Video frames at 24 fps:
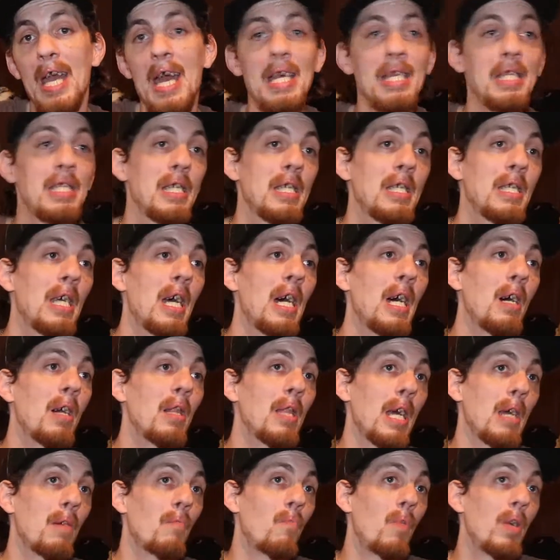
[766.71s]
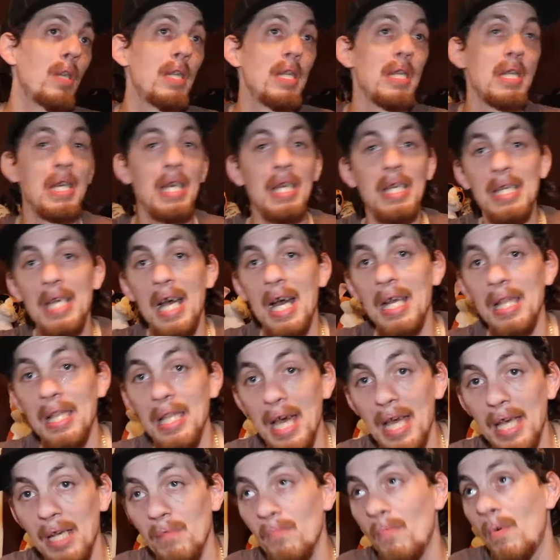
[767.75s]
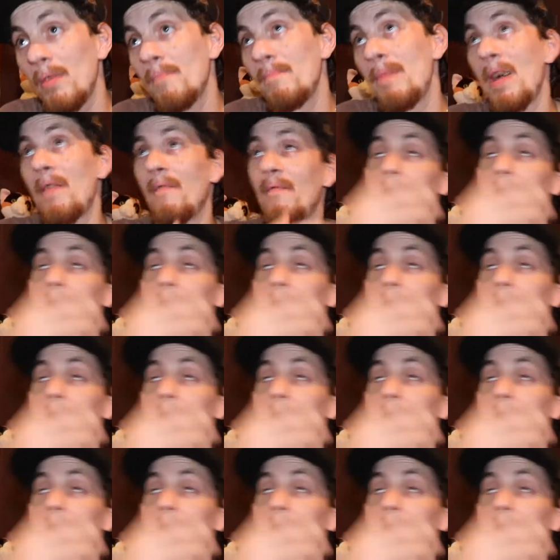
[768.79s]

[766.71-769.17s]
And just like one of my